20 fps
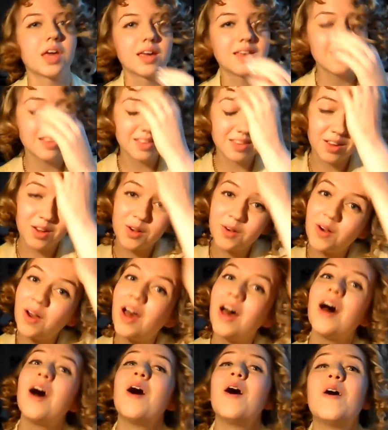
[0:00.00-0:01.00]
Okay,
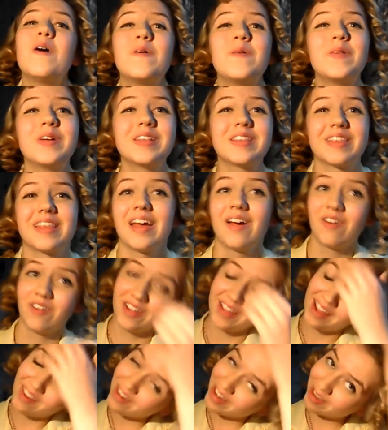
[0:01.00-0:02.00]
so once
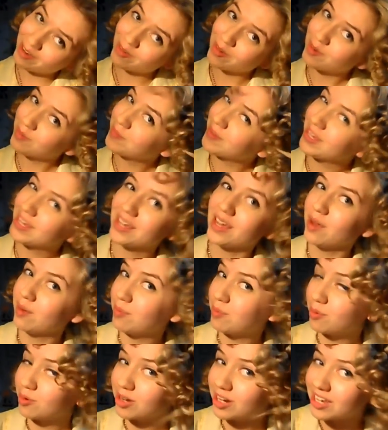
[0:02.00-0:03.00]
they're all out, it will be
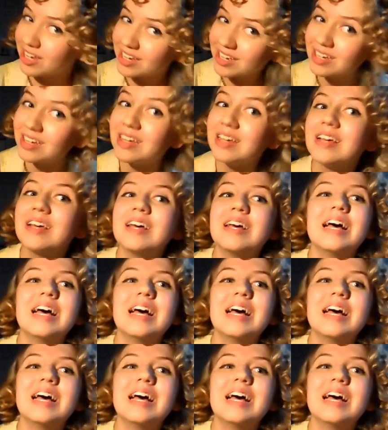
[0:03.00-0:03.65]
a pretty